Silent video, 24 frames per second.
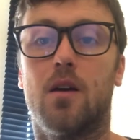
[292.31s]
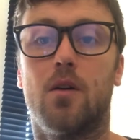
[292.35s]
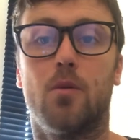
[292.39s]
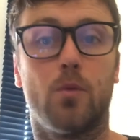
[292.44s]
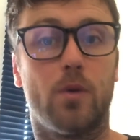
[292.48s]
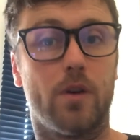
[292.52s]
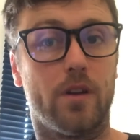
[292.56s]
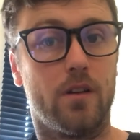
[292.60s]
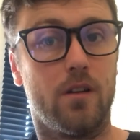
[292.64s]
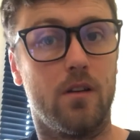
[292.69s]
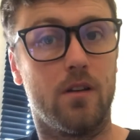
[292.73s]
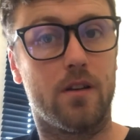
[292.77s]
We're
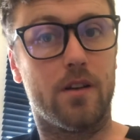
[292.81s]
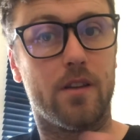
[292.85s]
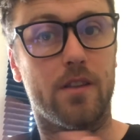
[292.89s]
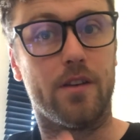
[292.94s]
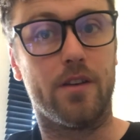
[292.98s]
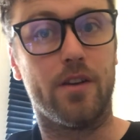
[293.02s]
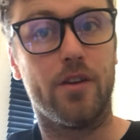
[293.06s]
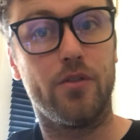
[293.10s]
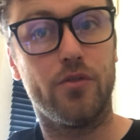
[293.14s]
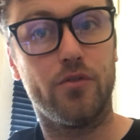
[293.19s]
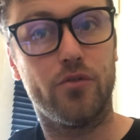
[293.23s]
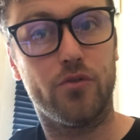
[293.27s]
going to look at the
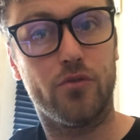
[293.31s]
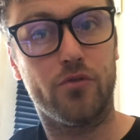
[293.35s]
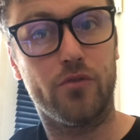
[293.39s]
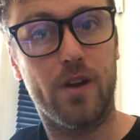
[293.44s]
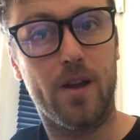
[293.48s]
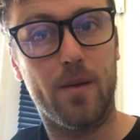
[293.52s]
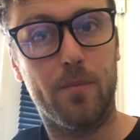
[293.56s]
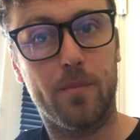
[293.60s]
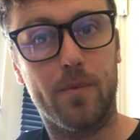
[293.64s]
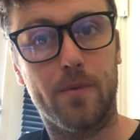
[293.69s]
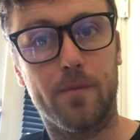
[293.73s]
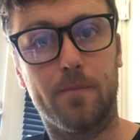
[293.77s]
neutral
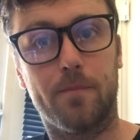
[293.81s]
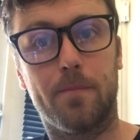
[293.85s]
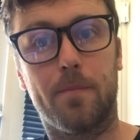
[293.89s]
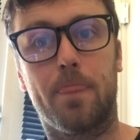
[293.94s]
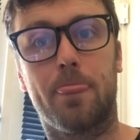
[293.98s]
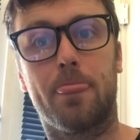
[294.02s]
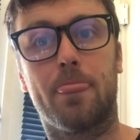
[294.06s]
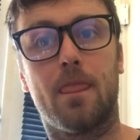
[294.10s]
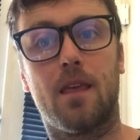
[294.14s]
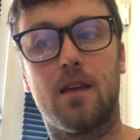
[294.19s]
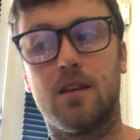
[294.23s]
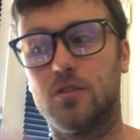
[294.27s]
grip,
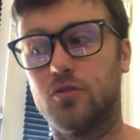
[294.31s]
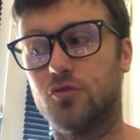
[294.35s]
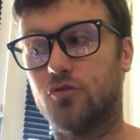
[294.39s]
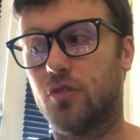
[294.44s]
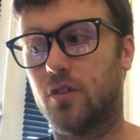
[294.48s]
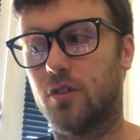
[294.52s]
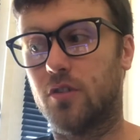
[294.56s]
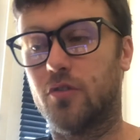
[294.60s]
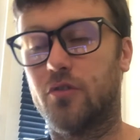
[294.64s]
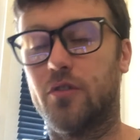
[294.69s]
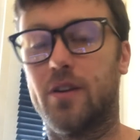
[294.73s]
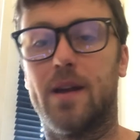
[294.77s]
a
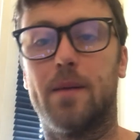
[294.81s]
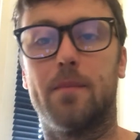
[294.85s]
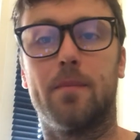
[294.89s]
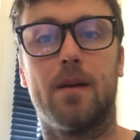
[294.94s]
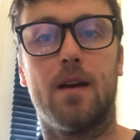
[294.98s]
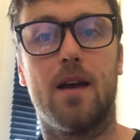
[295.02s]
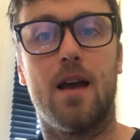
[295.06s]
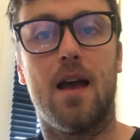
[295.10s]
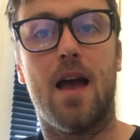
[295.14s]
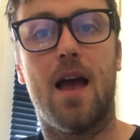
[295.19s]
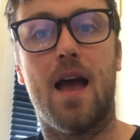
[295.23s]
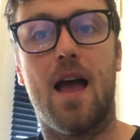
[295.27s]
strong grip
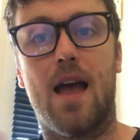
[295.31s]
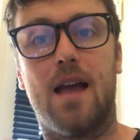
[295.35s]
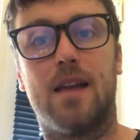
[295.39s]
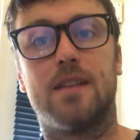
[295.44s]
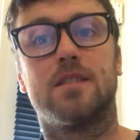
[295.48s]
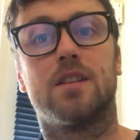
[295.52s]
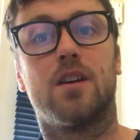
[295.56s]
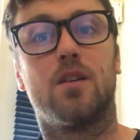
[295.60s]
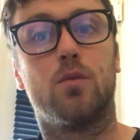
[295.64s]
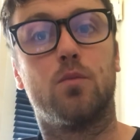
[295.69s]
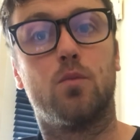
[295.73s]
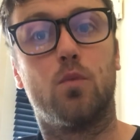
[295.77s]

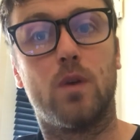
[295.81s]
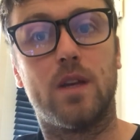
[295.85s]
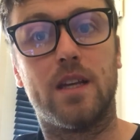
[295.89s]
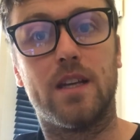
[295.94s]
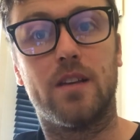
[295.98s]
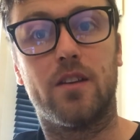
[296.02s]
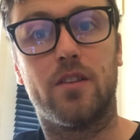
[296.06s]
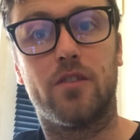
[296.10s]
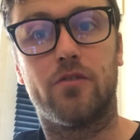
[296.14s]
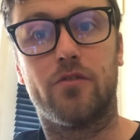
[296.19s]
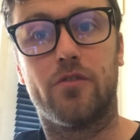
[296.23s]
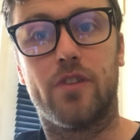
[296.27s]
and a
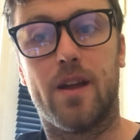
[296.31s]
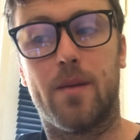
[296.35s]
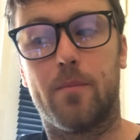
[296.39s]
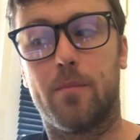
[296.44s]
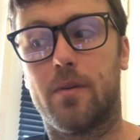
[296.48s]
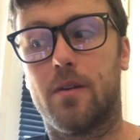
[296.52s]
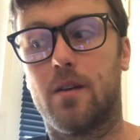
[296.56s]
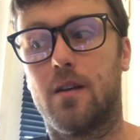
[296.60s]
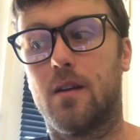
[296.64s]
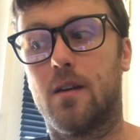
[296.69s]
weak grip.